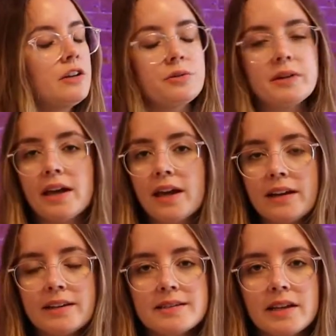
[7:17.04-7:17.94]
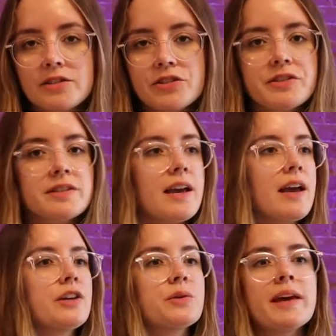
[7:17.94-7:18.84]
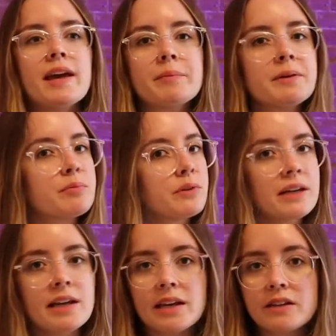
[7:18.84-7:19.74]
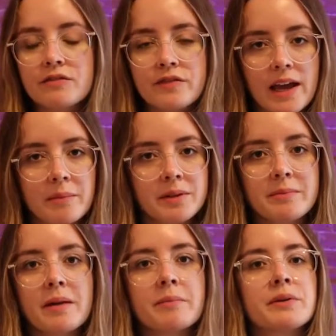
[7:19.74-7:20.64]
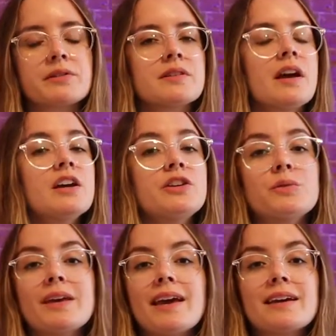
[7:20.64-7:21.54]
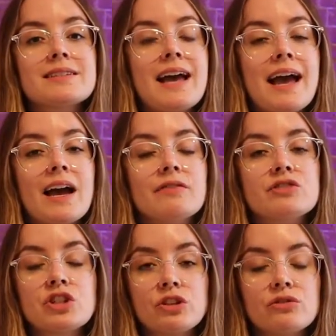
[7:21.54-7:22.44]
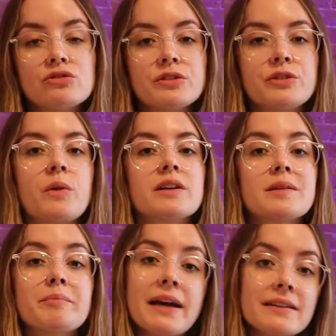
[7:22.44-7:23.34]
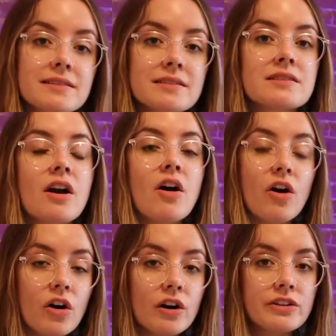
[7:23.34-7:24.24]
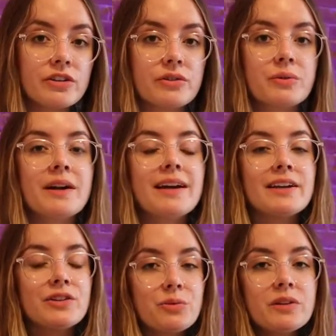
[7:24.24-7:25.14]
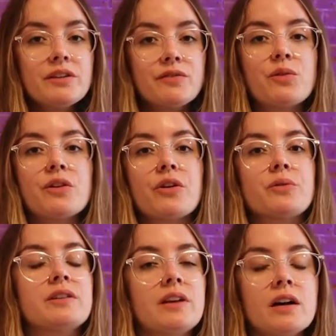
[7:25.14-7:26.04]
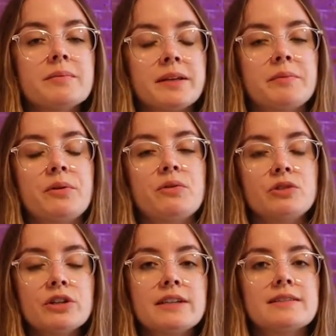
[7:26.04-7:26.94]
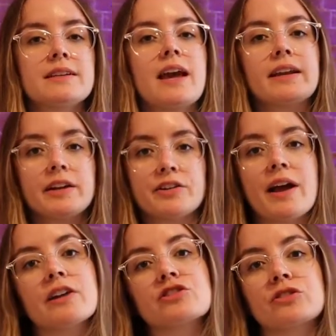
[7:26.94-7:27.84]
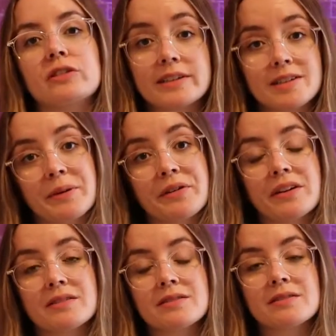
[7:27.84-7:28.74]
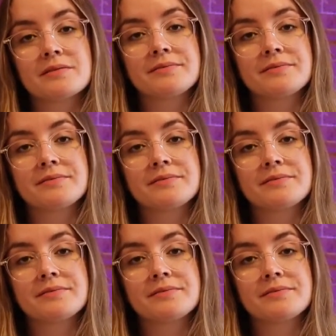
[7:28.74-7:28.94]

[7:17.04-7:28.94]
You can't extend your stay. You can't be bringing in family members. You can't have children who are dependent on you. It's really for those young people looking to get international experience.